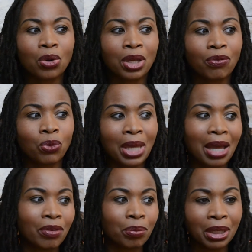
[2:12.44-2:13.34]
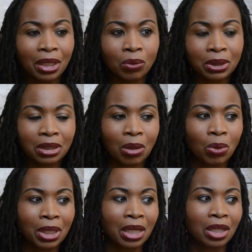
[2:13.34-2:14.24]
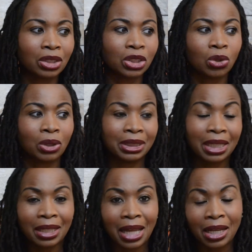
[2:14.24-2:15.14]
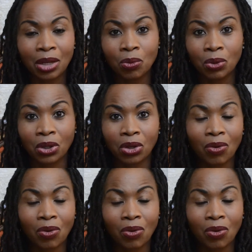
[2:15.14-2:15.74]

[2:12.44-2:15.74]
if we have a meeting with someone else or a deadline at work,